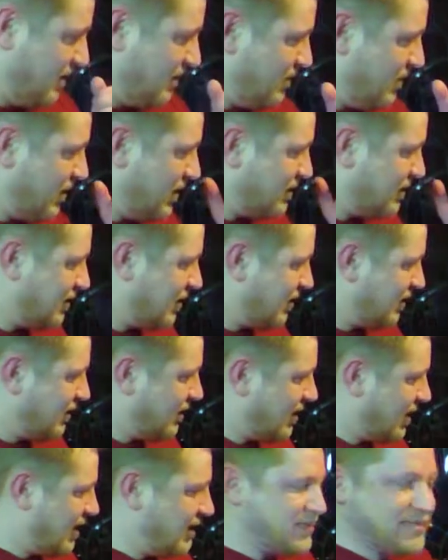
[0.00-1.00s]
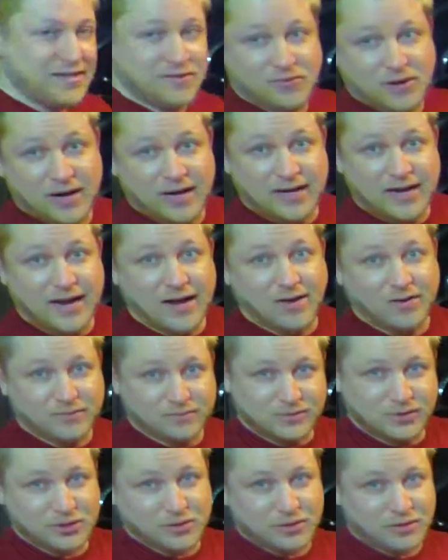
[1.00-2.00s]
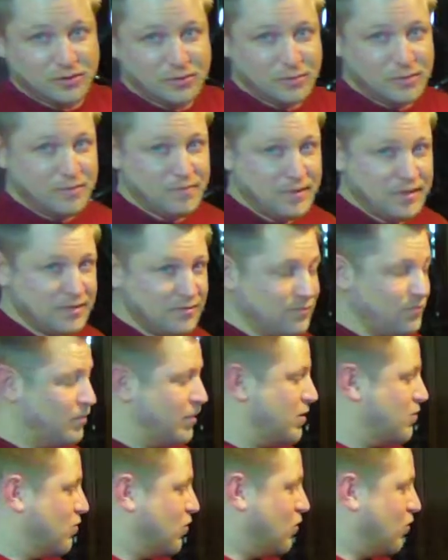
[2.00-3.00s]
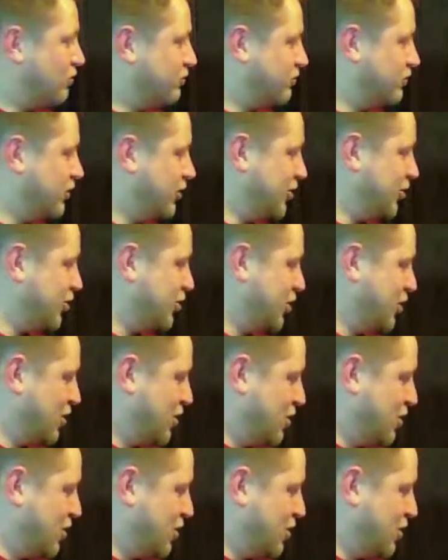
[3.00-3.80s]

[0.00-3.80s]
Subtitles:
because if you can't see it right now, I'm sure there will be B-roll footage